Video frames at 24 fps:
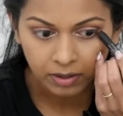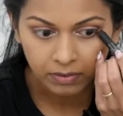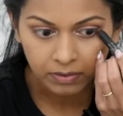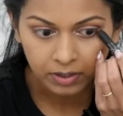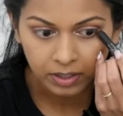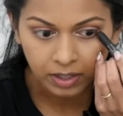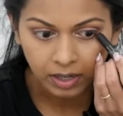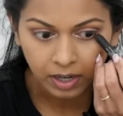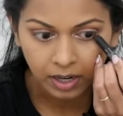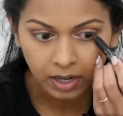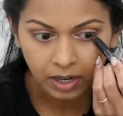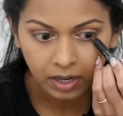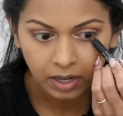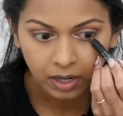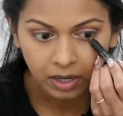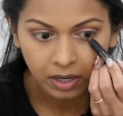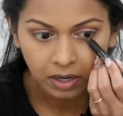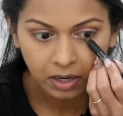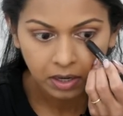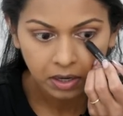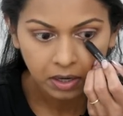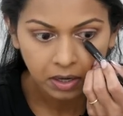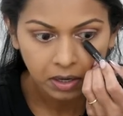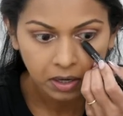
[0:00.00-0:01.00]
of the eye
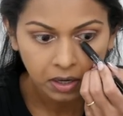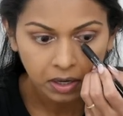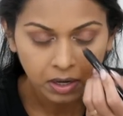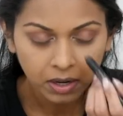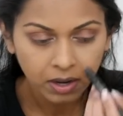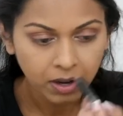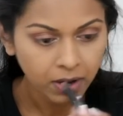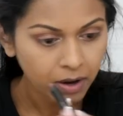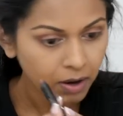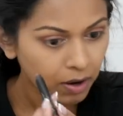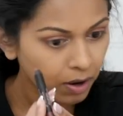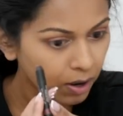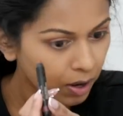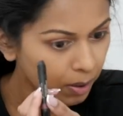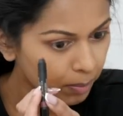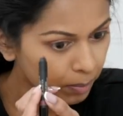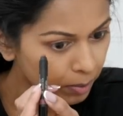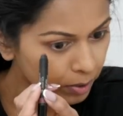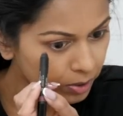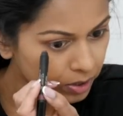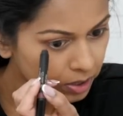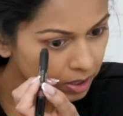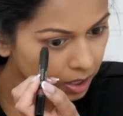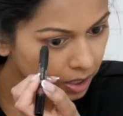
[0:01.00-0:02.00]
on
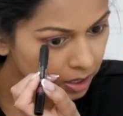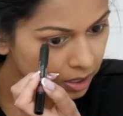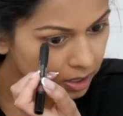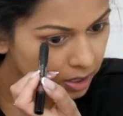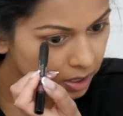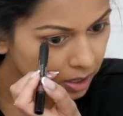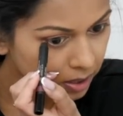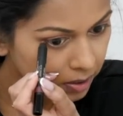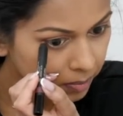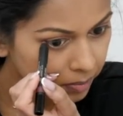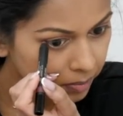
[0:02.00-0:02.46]
both sides.